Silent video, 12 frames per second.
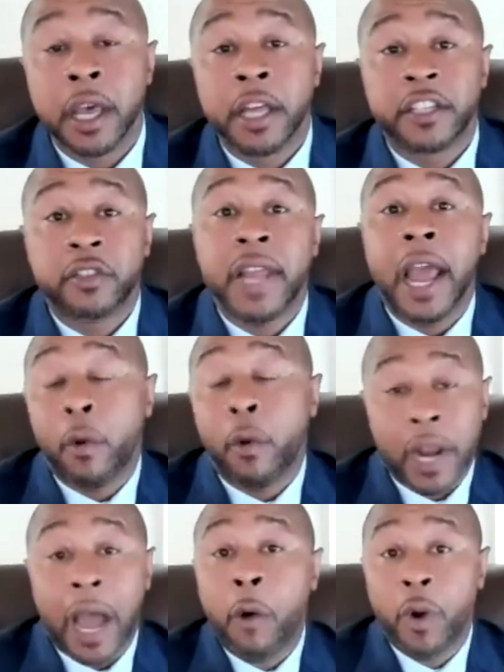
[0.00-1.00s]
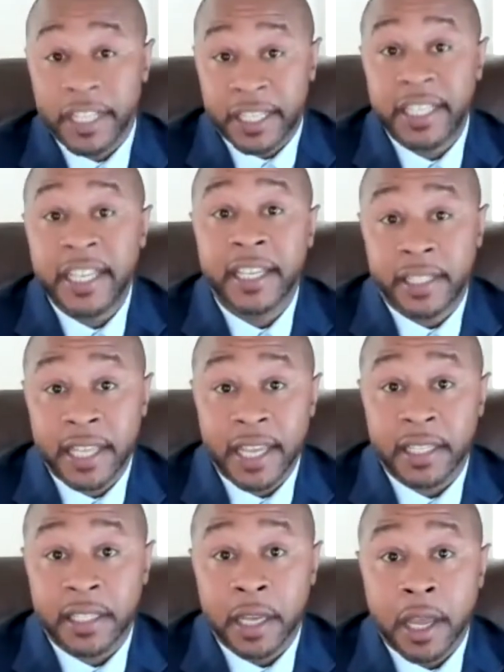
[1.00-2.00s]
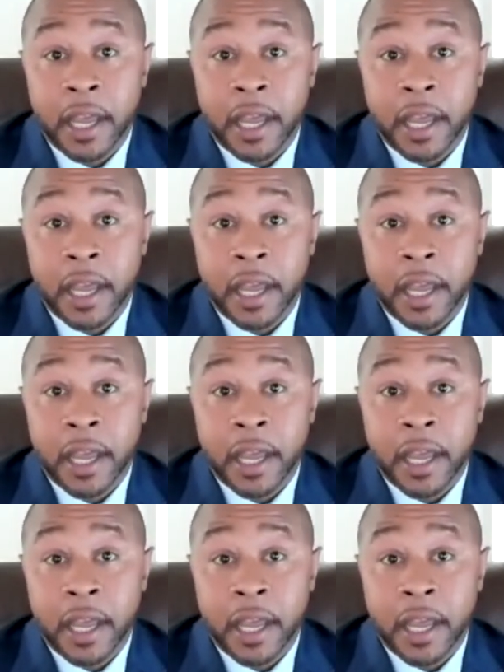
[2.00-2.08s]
So now what I want to see is this.